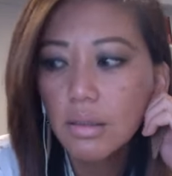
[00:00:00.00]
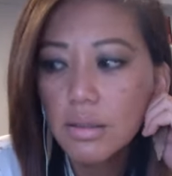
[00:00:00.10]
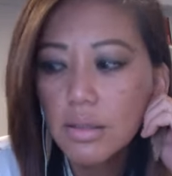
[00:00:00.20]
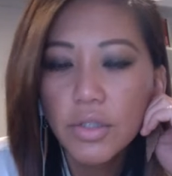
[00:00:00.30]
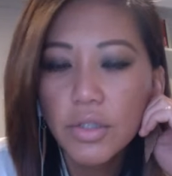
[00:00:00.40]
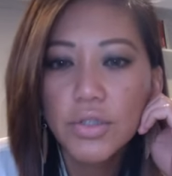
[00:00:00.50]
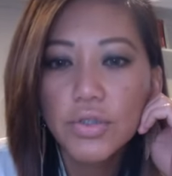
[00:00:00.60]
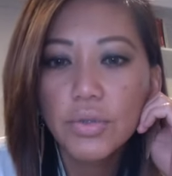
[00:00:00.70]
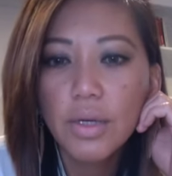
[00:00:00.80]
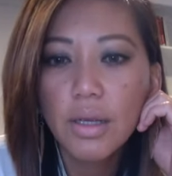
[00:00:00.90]
Tell your
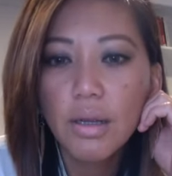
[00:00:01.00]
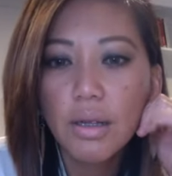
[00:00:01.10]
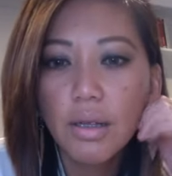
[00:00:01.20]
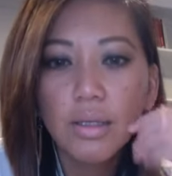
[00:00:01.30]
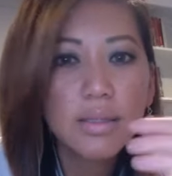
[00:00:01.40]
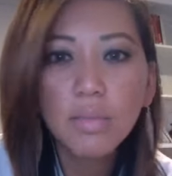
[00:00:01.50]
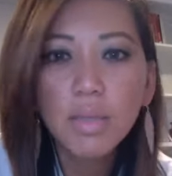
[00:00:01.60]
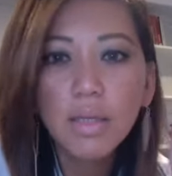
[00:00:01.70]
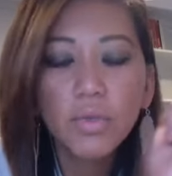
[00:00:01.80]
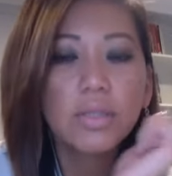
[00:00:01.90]
story. Same
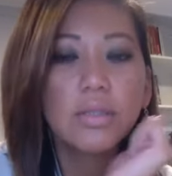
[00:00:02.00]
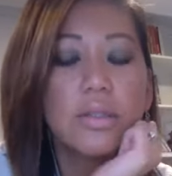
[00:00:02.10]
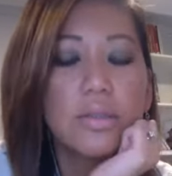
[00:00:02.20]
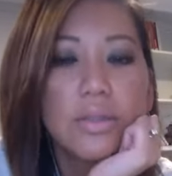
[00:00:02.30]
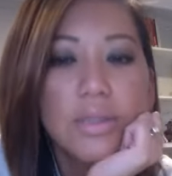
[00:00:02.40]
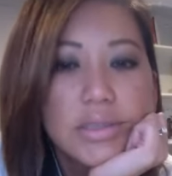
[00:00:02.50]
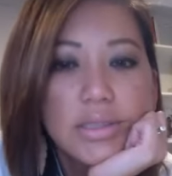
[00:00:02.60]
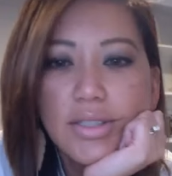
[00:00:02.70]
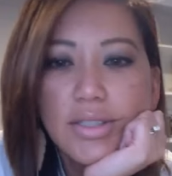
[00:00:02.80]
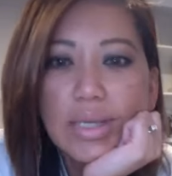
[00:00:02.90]
thing what you do.
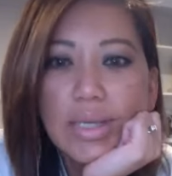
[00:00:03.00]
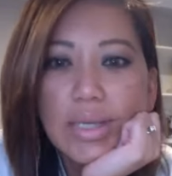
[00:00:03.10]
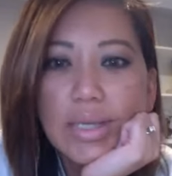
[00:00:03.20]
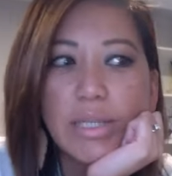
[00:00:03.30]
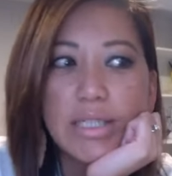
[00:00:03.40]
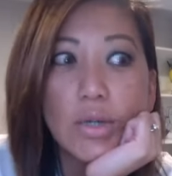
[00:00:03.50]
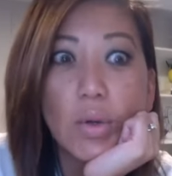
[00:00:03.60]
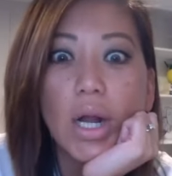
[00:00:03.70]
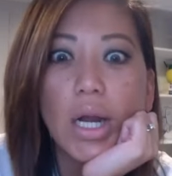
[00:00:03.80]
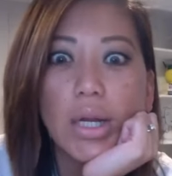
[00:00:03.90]
So easy, but so
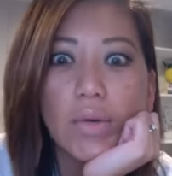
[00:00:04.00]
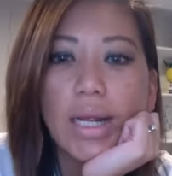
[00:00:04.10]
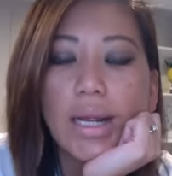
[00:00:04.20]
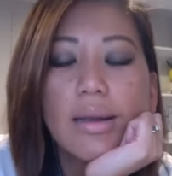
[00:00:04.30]
hard, right?